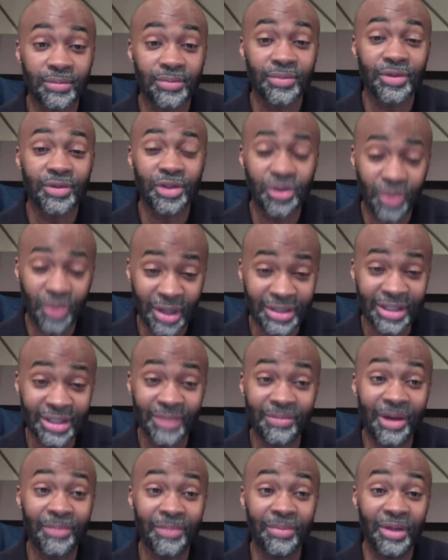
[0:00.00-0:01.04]
Trust
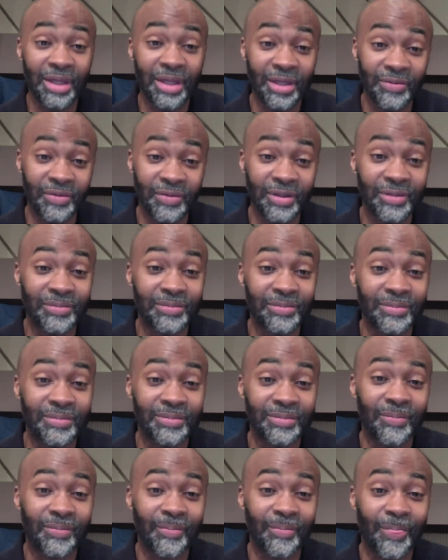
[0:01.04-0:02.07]
Him and believe Him.
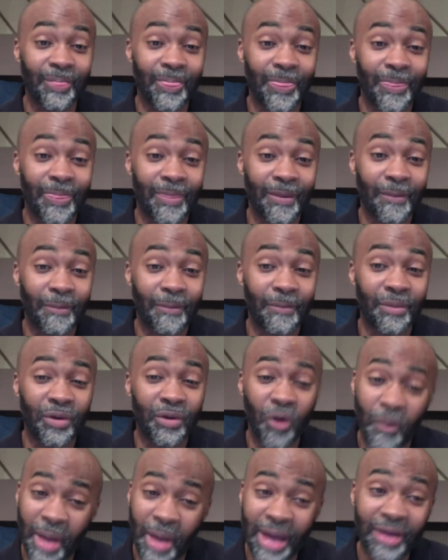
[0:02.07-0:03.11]

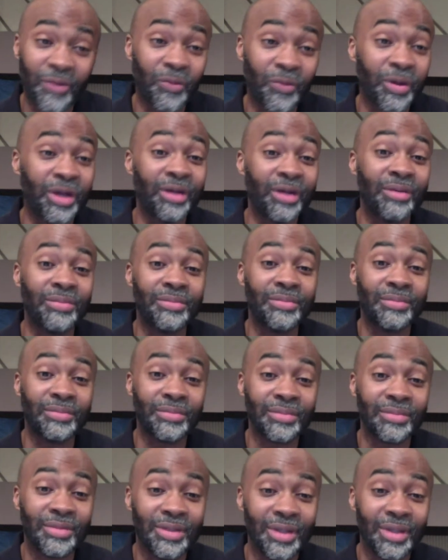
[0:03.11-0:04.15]
Go back and read them.
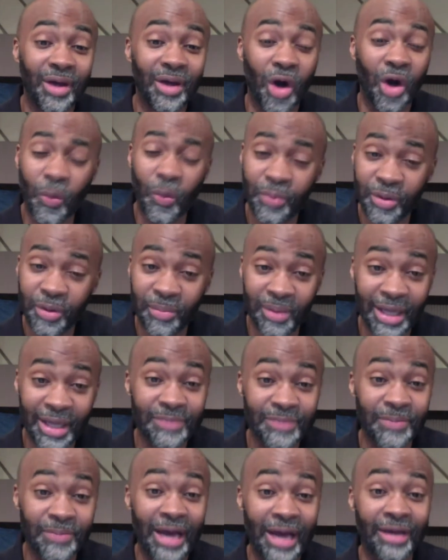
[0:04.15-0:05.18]
I hope you're
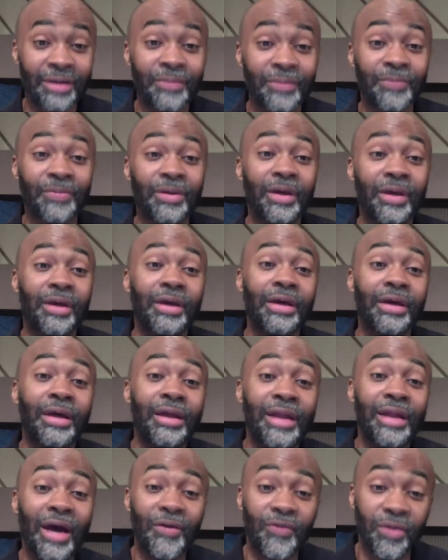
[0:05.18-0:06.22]
blessed by them.
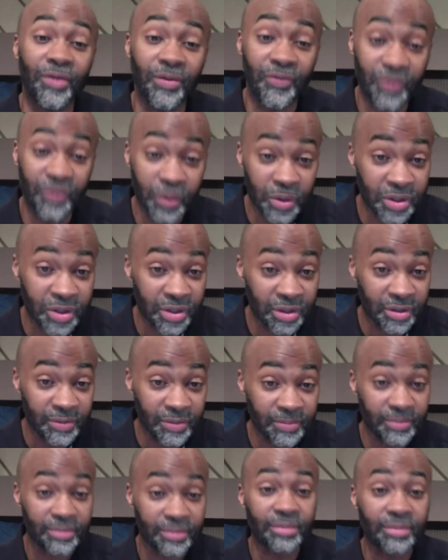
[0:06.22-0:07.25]
Now, for the future,
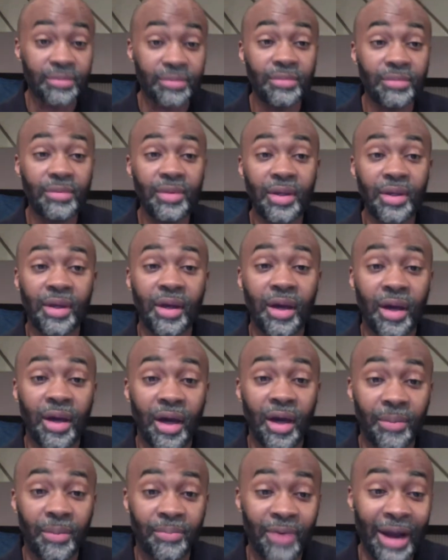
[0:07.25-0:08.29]

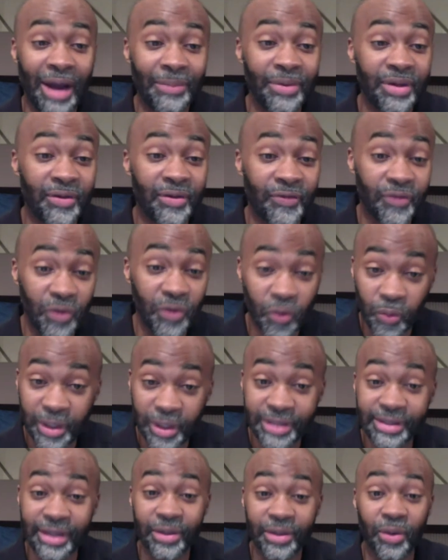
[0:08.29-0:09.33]
probably in a few
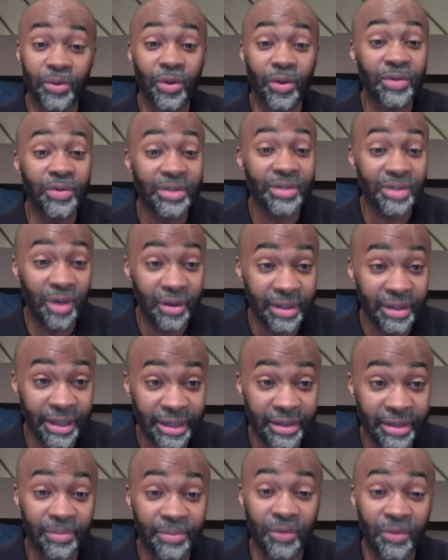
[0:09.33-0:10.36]
weeks, I don't know the start
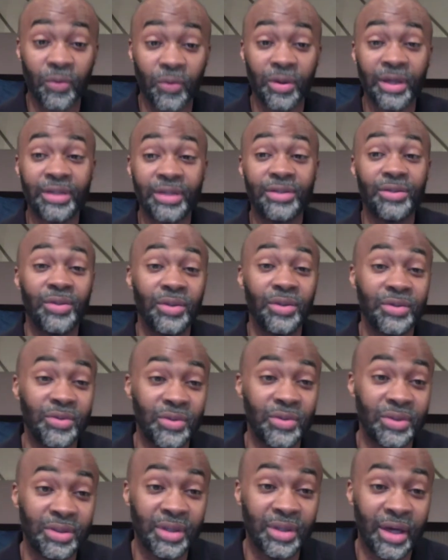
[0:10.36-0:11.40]
date, but we'll let you know as
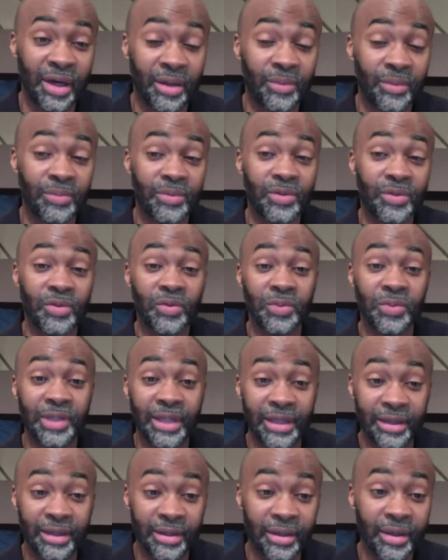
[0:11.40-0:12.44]
soon as we
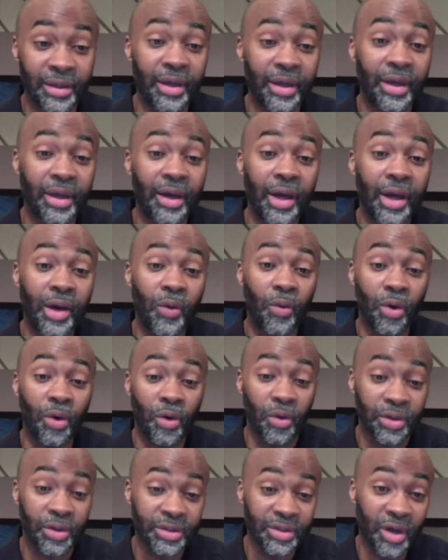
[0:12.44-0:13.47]
get it. We're
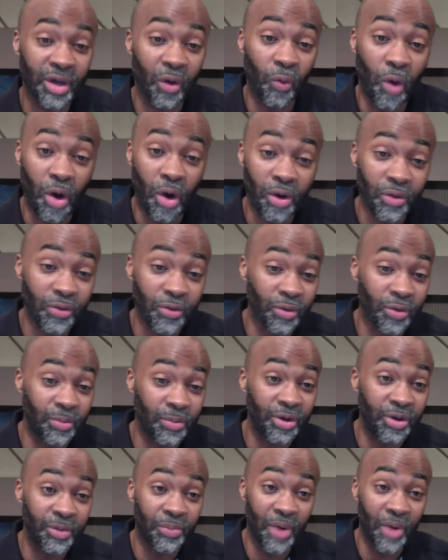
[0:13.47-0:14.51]
going to start walking through the
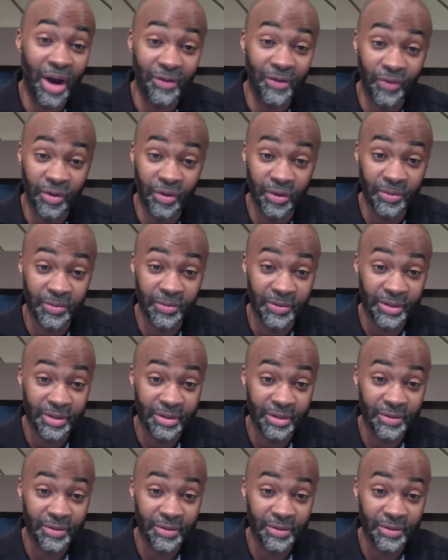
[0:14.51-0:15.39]
book of Proverbs.